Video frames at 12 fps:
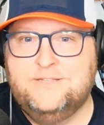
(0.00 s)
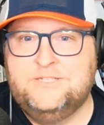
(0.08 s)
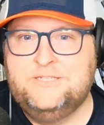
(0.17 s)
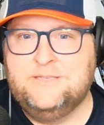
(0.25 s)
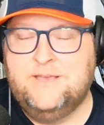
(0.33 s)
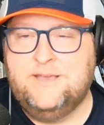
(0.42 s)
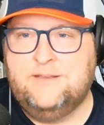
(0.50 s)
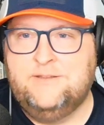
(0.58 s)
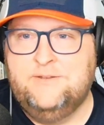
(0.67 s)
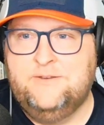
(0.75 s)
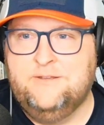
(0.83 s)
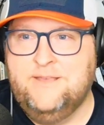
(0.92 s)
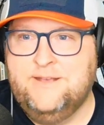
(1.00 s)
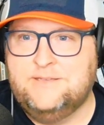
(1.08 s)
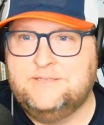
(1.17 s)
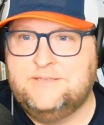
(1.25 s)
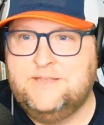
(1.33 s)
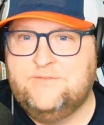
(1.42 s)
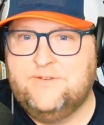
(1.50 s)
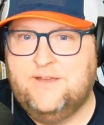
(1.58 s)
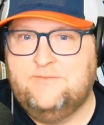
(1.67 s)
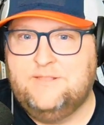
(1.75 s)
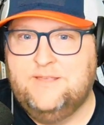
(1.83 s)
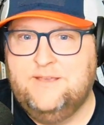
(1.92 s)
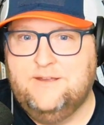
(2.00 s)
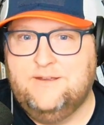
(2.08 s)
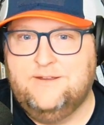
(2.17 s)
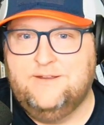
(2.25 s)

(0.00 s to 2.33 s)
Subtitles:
She's like, dude, you're like a stage five clinger.